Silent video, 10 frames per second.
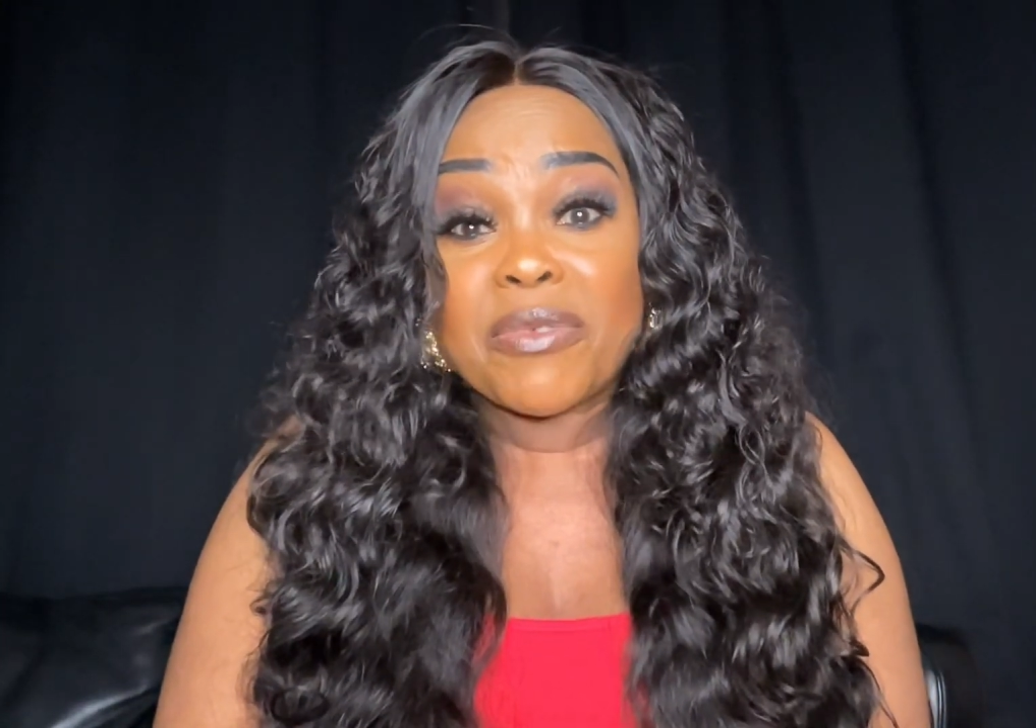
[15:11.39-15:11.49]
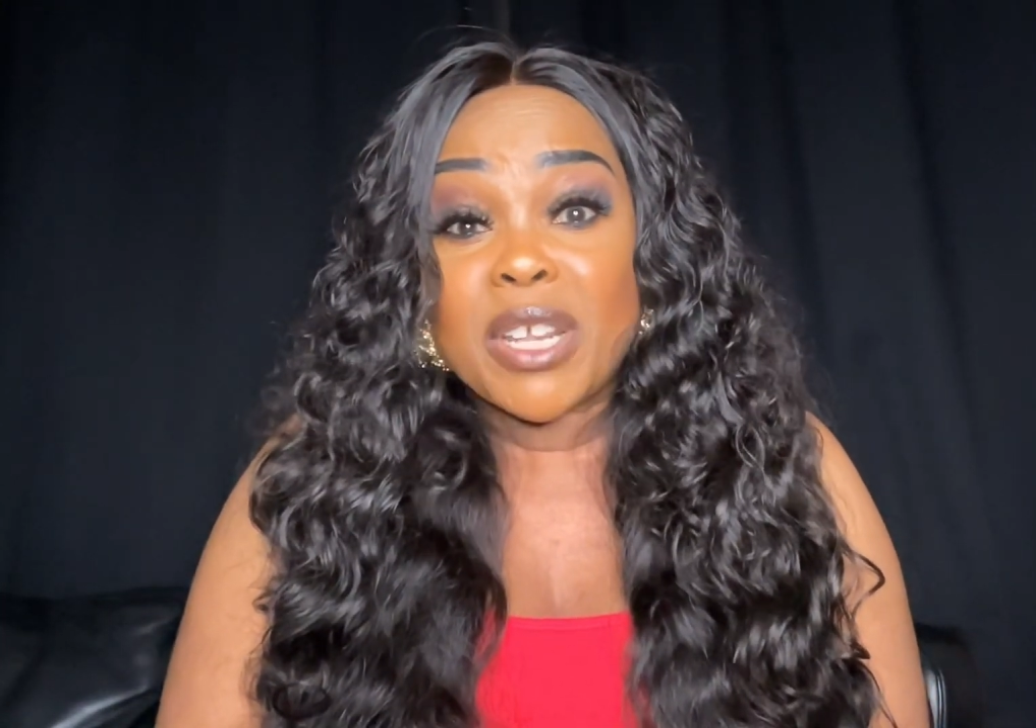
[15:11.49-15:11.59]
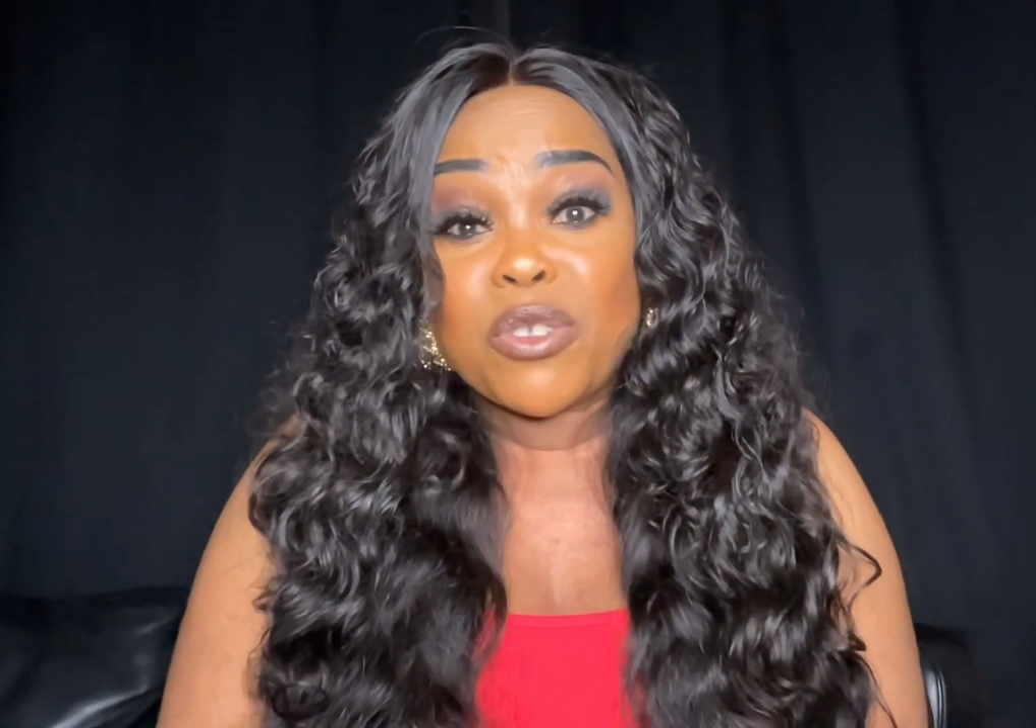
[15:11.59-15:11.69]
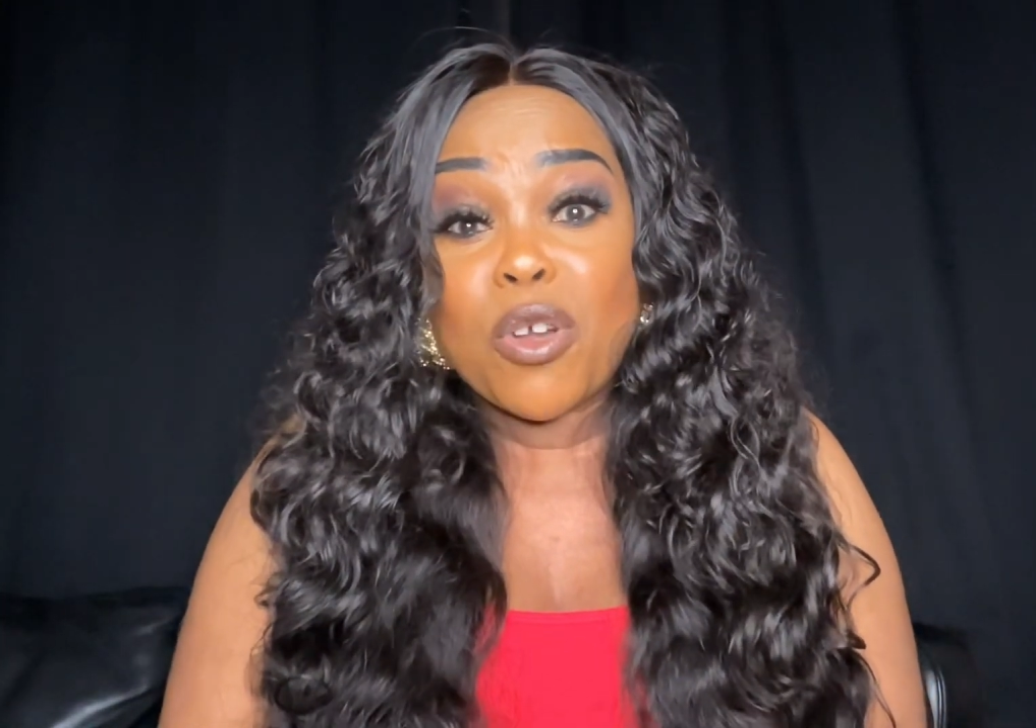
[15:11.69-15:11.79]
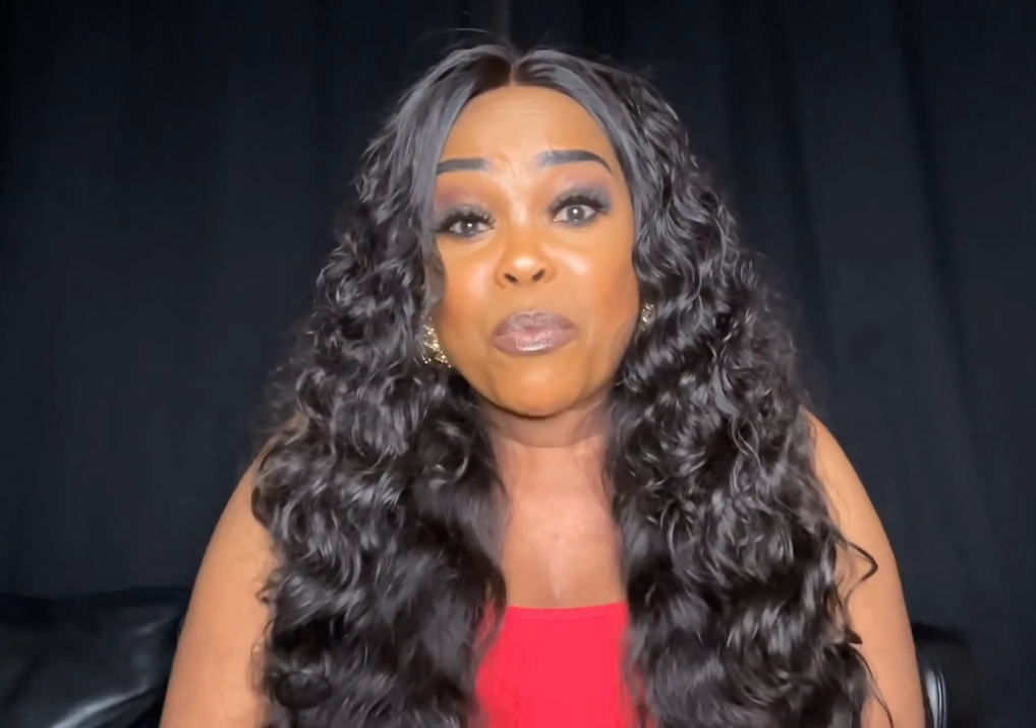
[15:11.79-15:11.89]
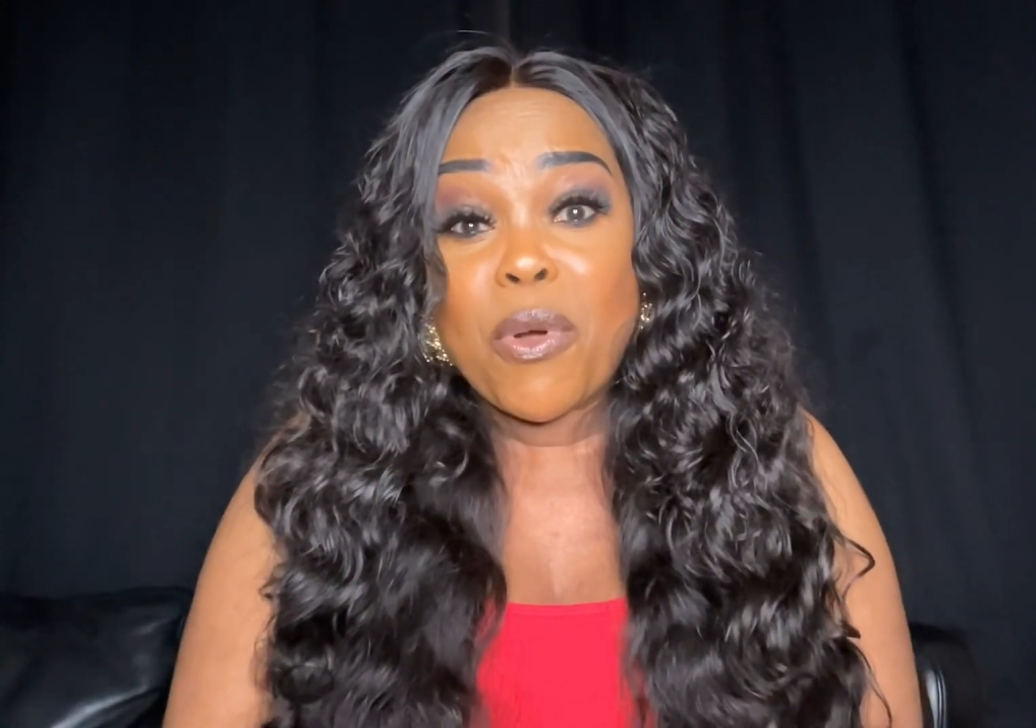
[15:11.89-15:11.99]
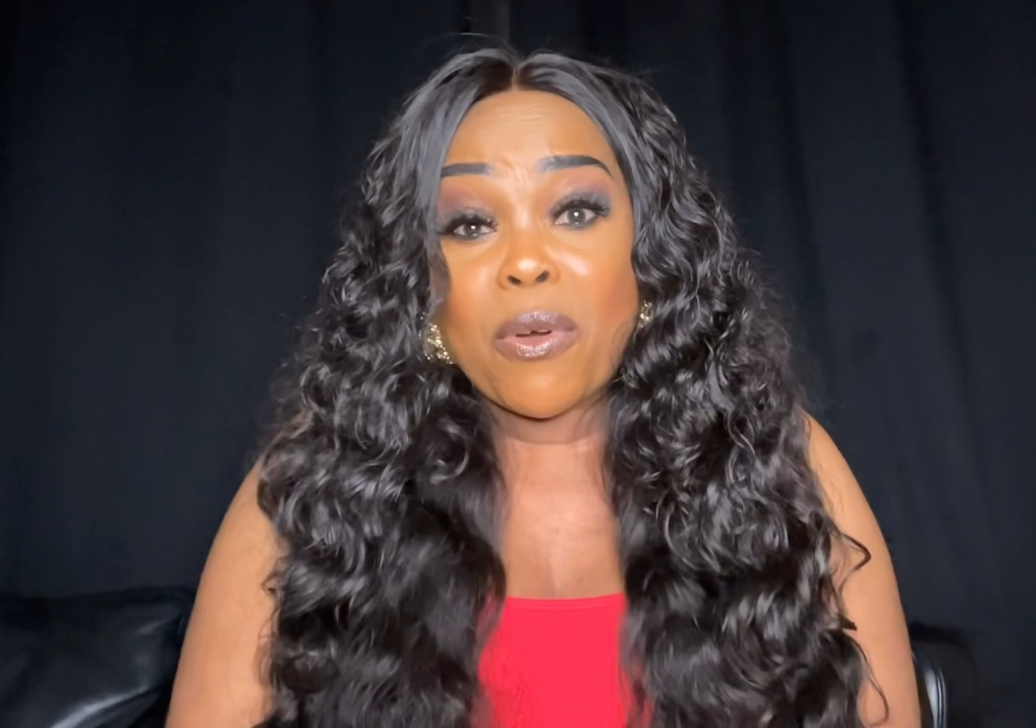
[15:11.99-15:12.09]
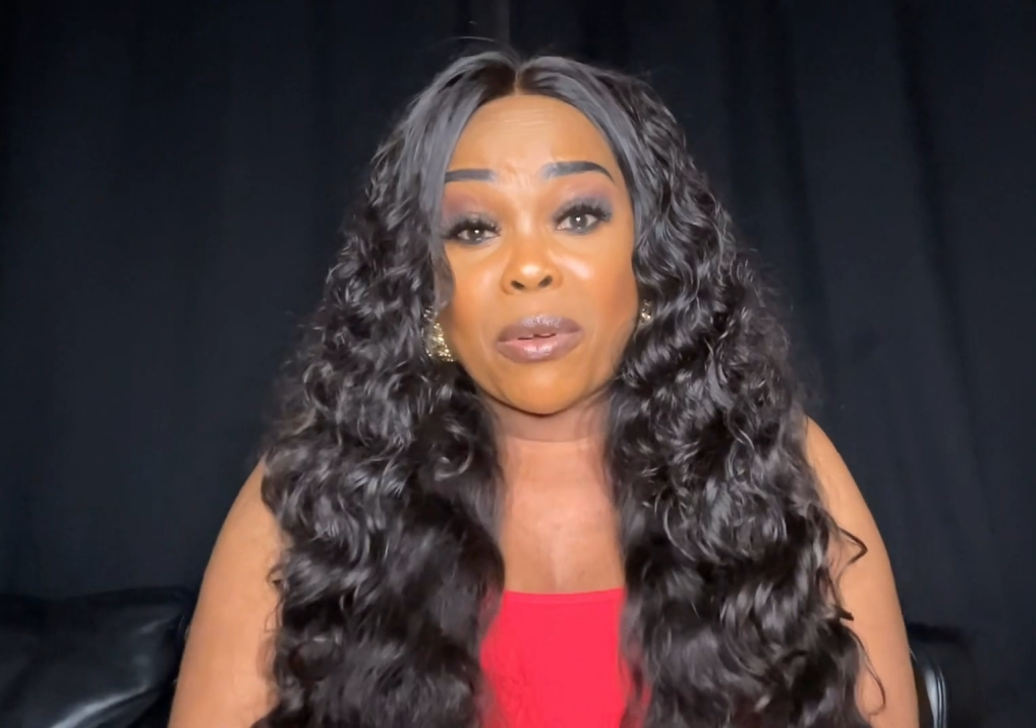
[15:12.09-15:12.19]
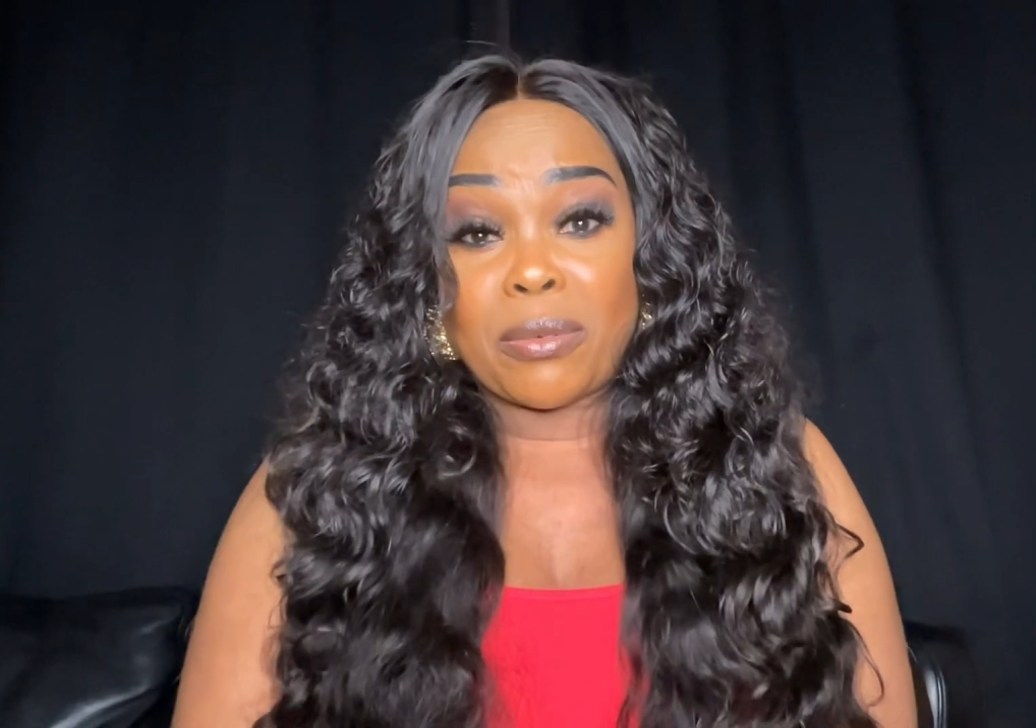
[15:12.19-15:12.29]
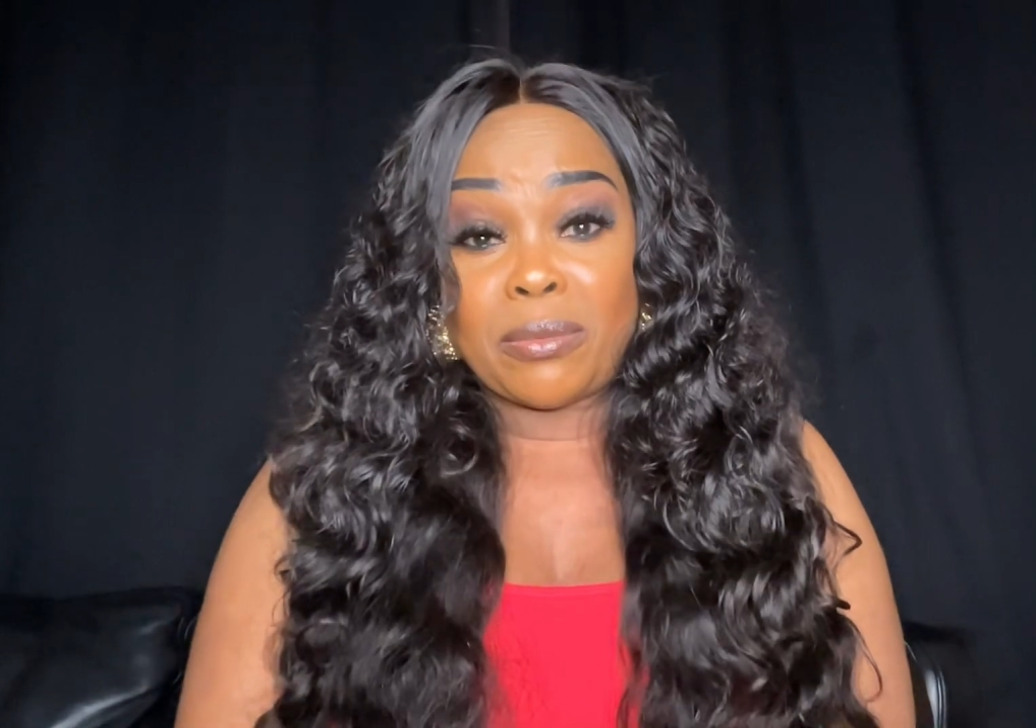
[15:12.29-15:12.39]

then you're poor.